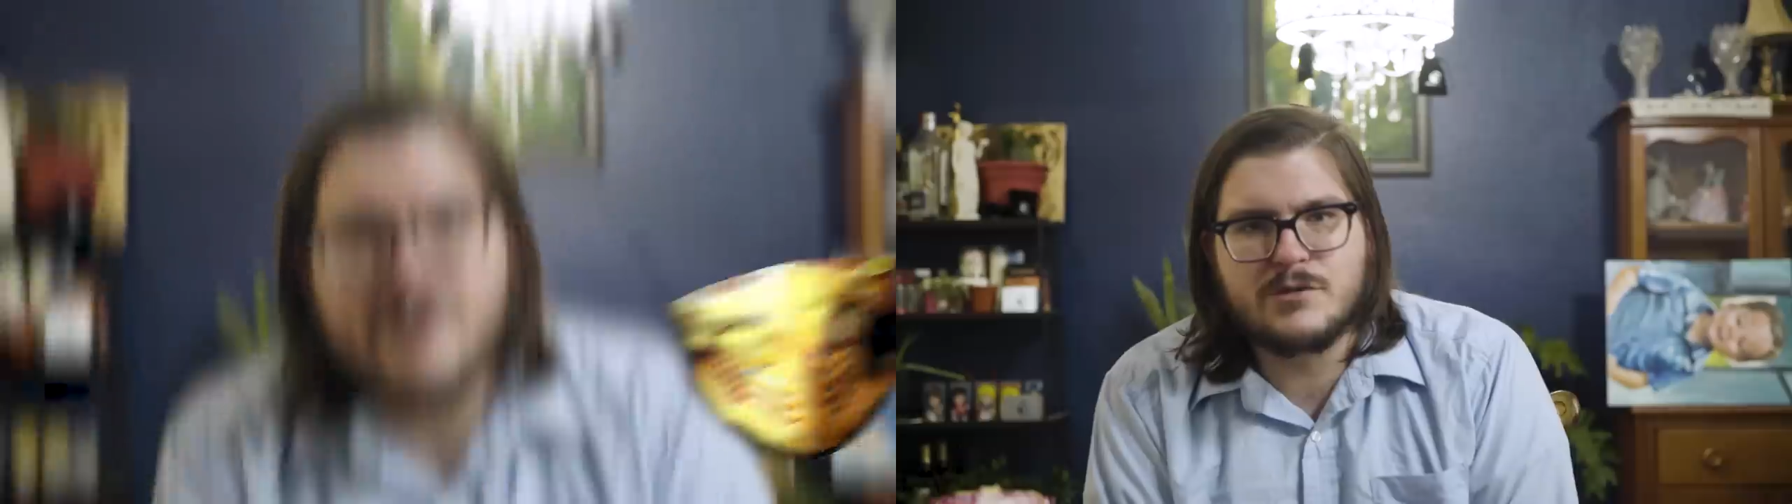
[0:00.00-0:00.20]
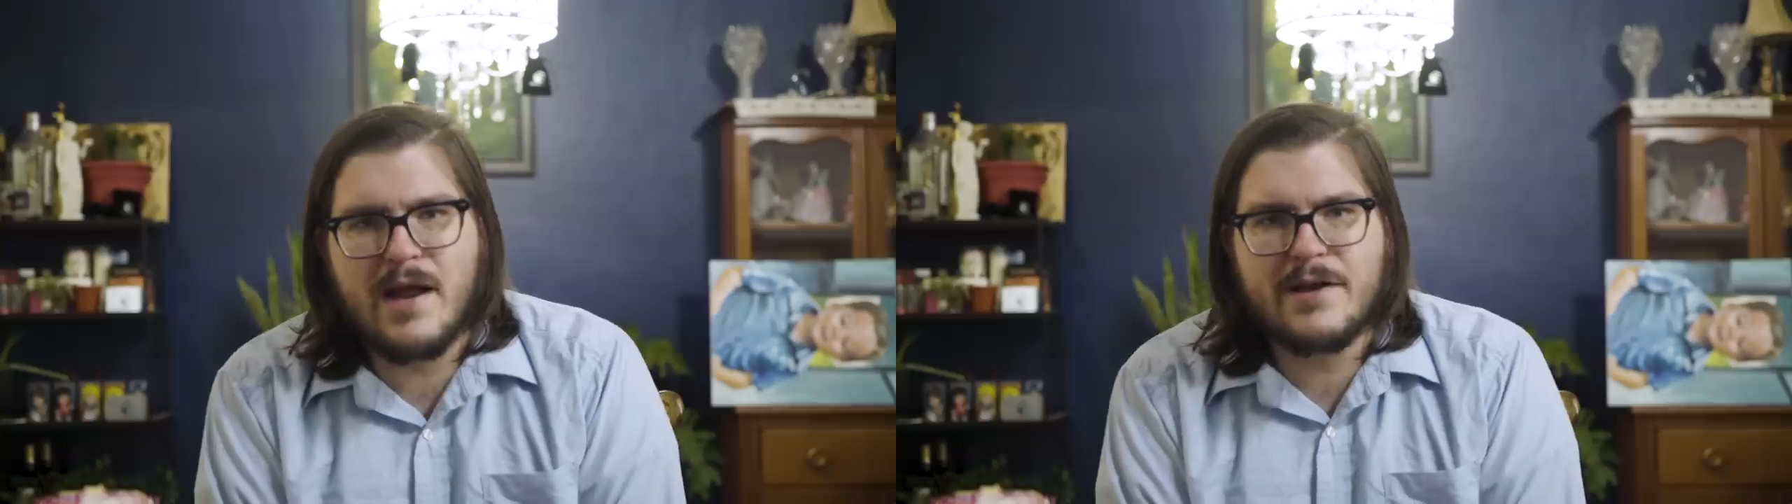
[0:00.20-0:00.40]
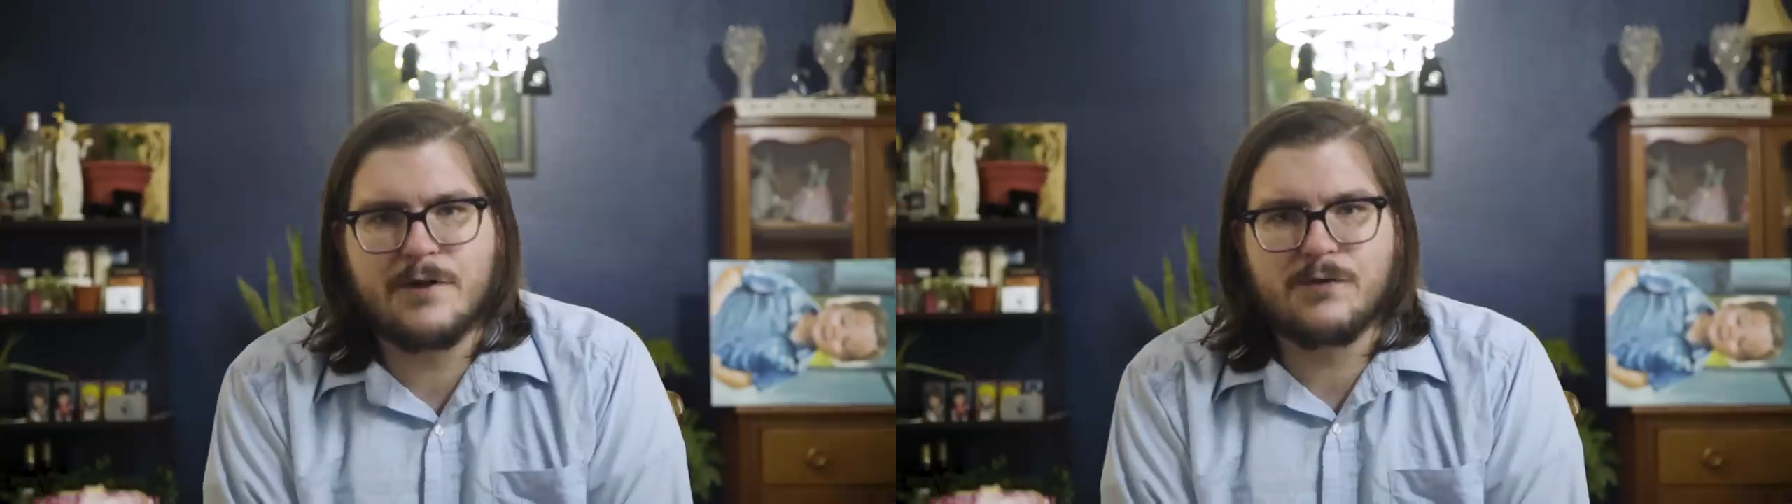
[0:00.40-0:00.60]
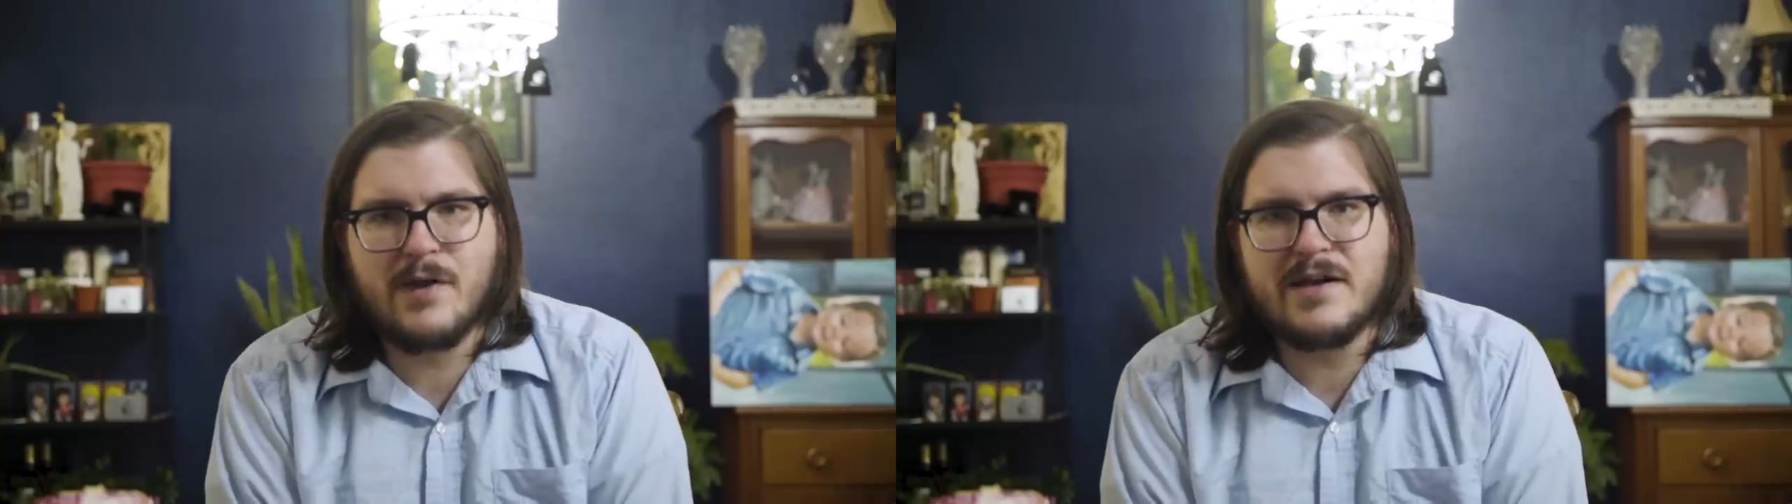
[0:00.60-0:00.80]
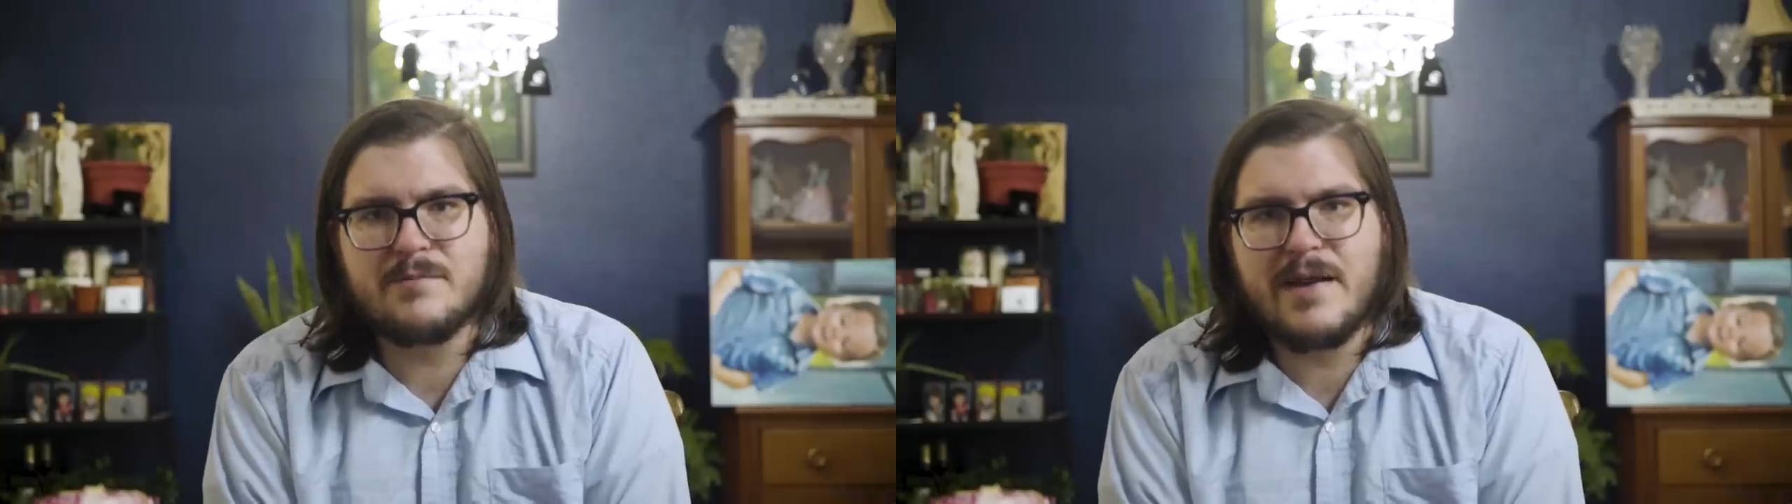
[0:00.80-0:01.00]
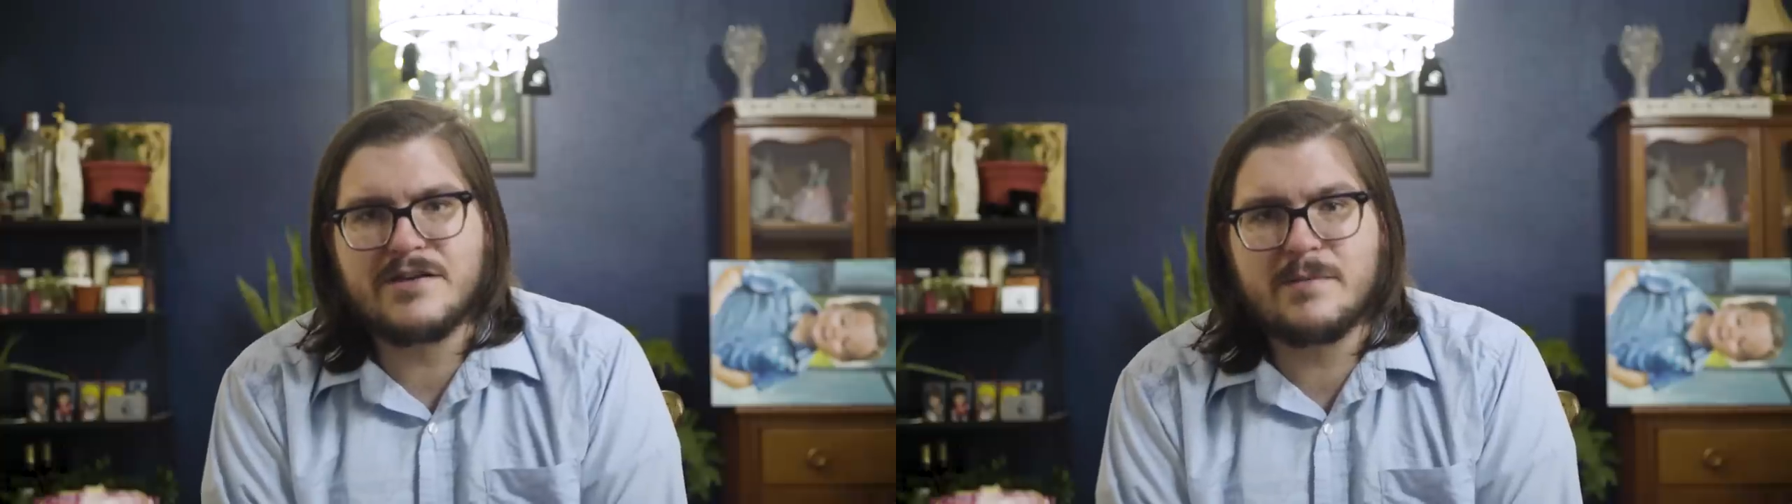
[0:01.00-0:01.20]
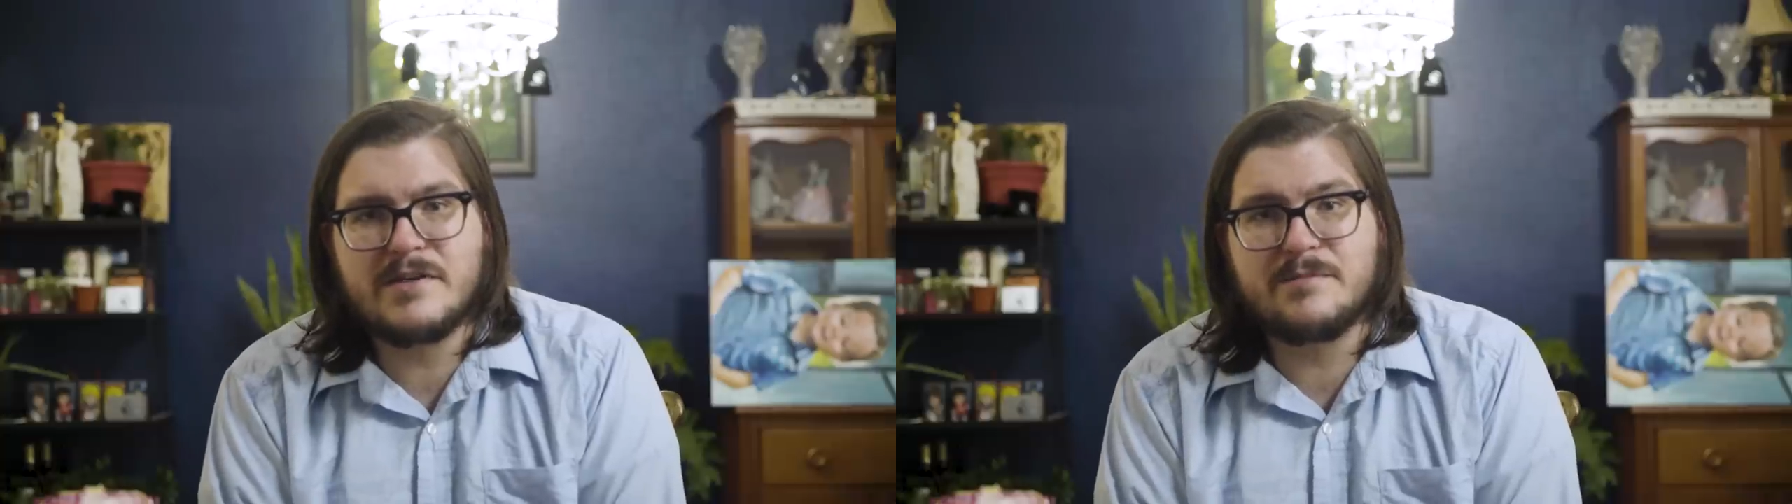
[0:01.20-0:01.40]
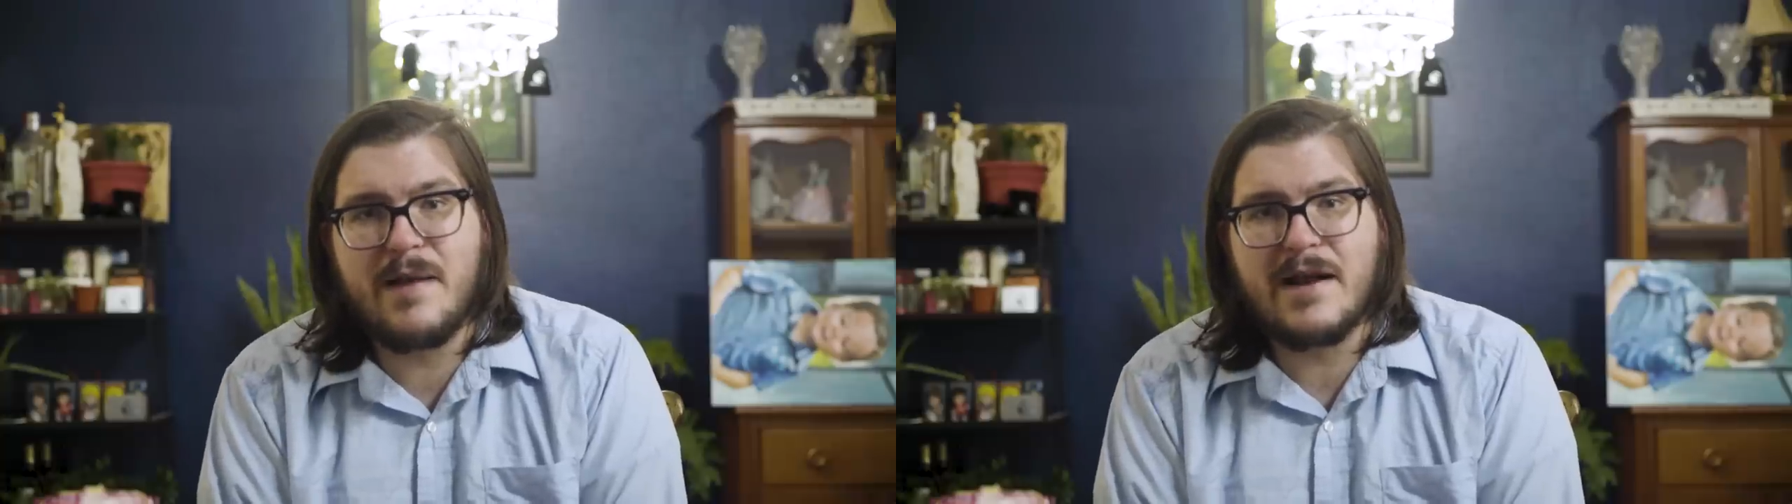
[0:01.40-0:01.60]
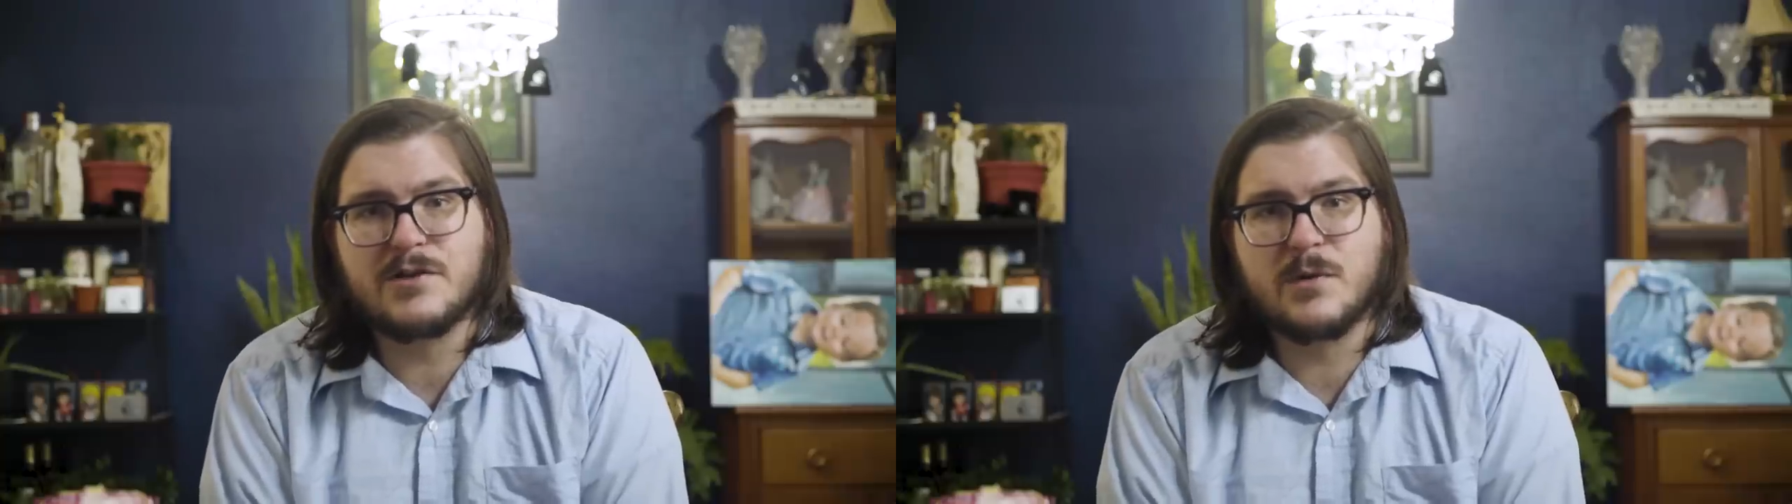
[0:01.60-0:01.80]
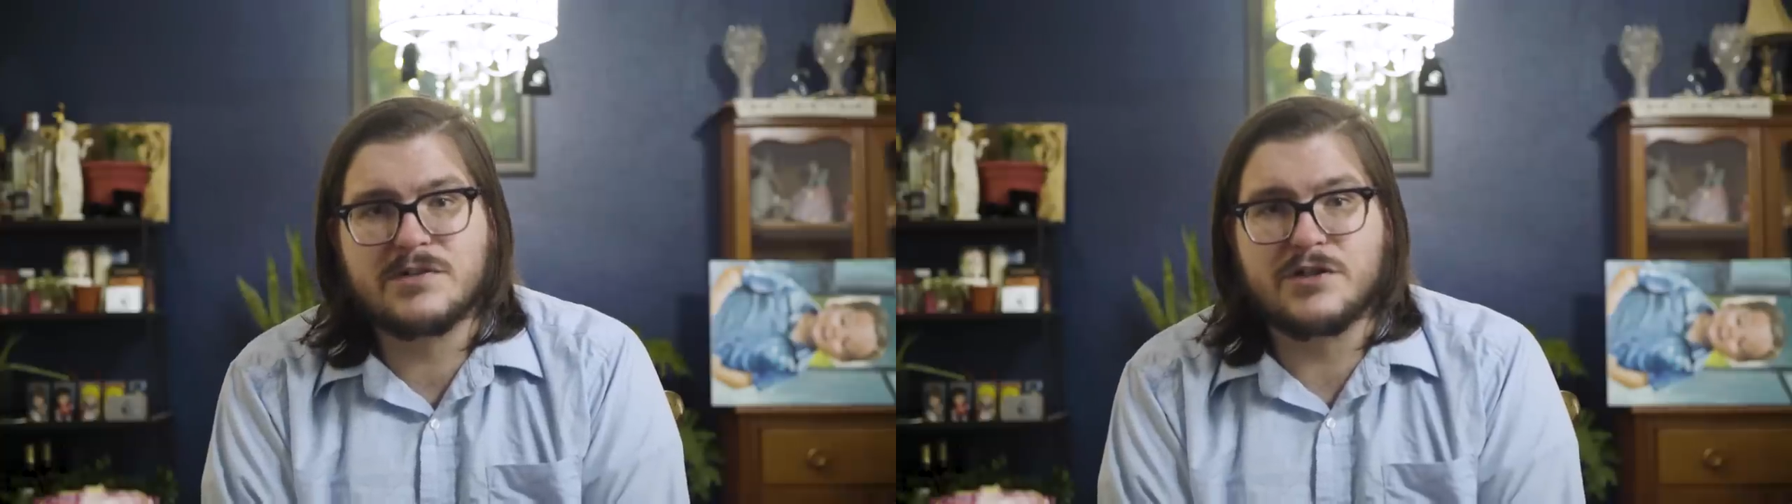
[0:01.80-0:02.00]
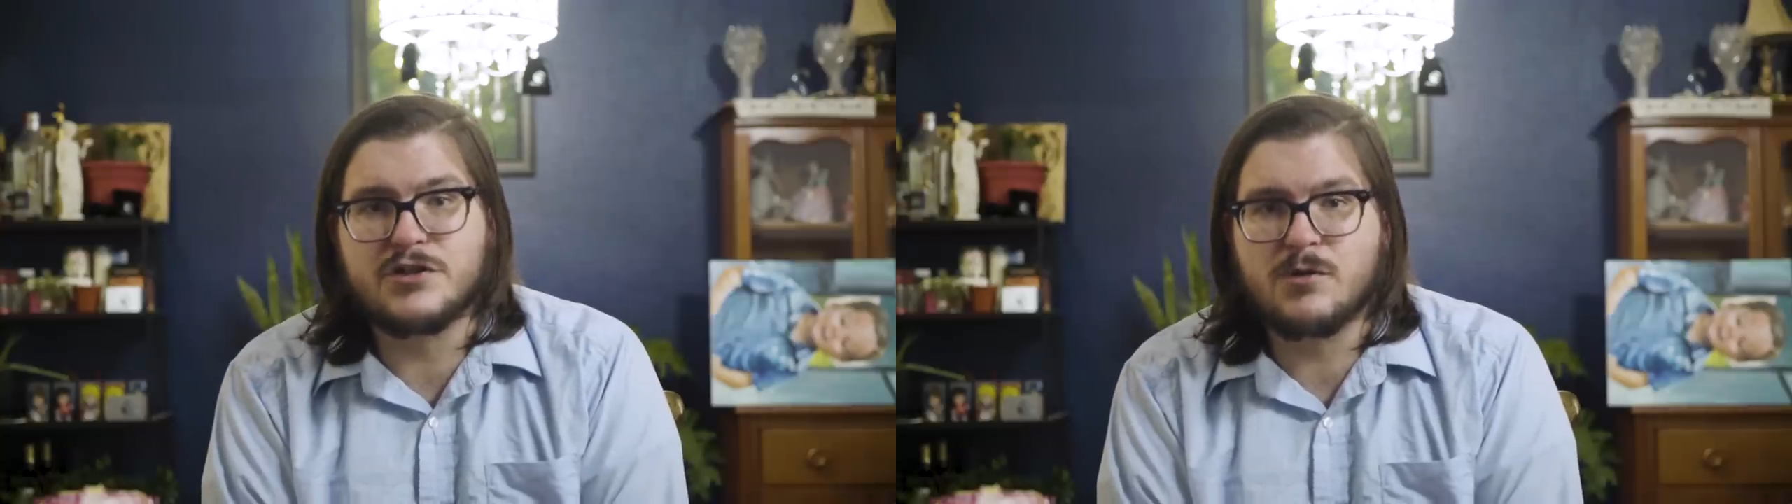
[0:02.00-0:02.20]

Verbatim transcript: and drag your frightened mage enemies back toward the